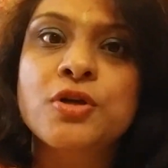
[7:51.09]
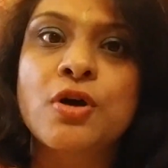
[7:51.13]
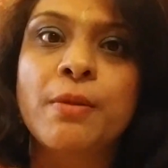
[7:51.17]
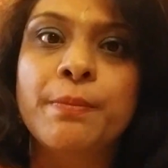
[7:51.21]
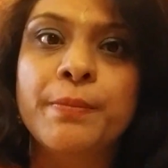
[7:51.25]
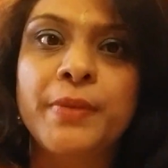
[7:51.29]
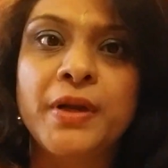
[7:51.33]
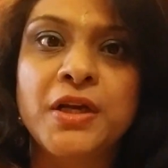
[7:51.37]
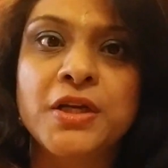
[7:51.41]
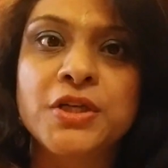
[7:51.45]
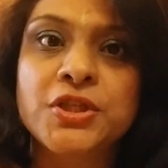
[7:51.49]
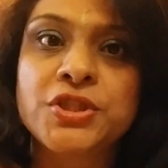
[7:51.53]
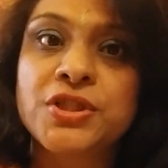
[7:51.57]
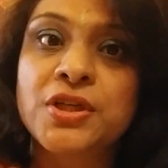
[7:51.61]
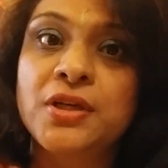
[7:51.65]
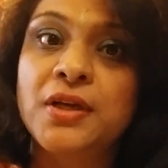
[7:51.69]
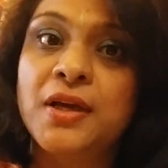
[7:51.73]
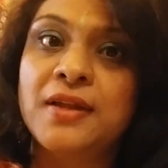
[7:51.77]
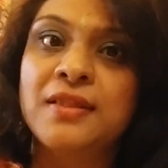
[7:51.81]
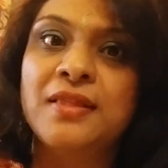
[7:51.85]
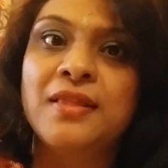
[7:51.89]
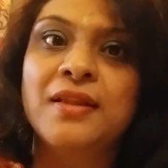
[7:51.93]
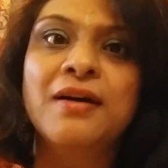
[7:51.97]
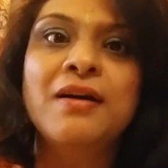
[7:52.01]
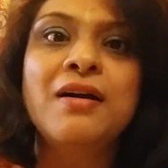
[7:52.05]
combination
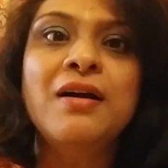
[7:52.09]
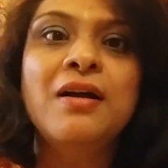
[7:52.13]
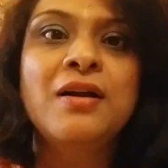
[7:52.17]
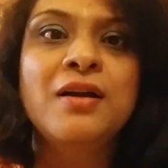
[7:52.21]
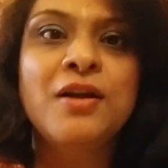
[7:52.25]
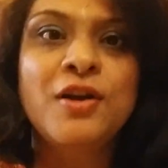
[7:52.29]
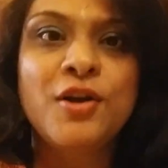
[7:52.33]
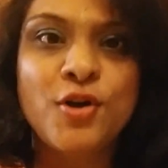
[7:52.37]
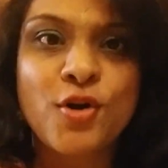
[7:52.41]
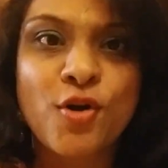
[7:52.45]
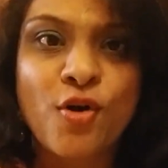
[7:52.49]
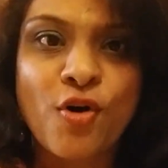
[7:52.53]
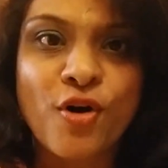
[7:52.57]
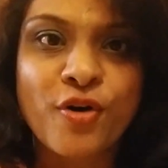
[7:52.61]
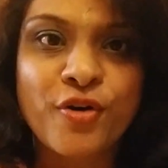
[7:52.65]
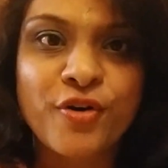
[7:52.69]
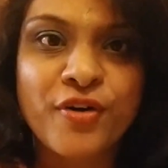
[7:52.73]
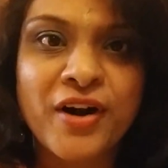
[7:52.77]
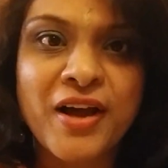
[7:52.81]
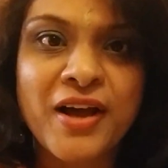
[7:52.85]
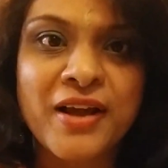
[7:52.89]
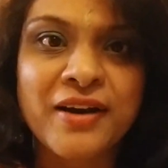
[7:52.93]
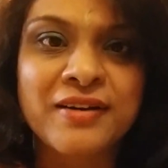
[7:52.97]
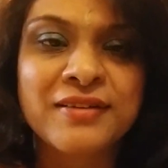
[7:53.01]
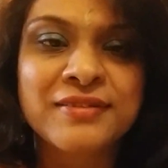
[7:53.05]
in the long
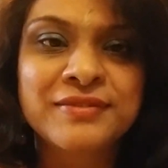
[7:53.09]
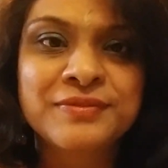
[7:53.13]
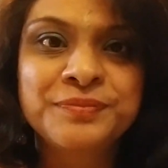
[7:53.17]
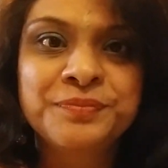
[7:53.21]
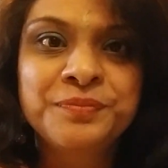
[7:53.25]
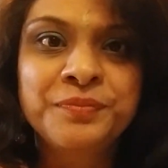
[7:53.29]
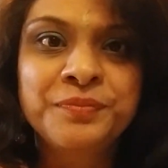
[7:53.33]
run.